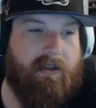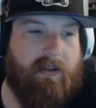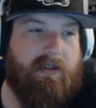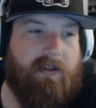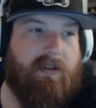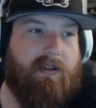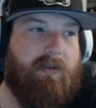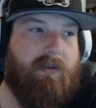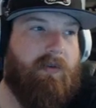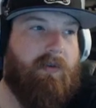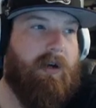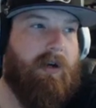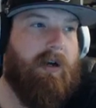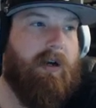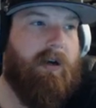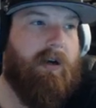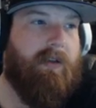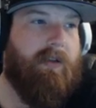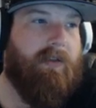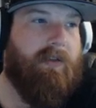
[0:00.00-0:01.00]

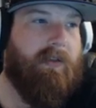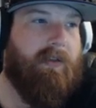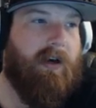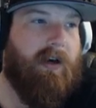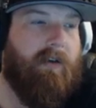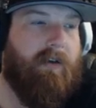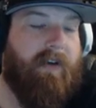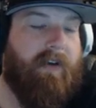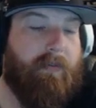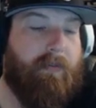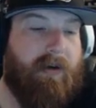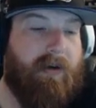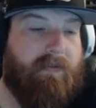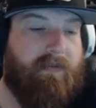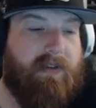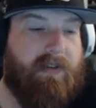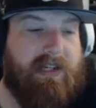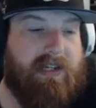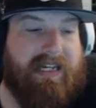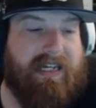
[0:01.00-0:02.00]
The artifact buff
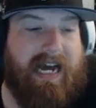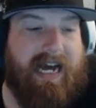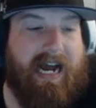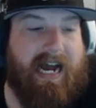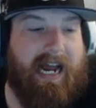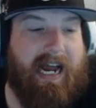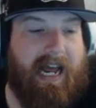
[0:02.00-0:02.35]
does not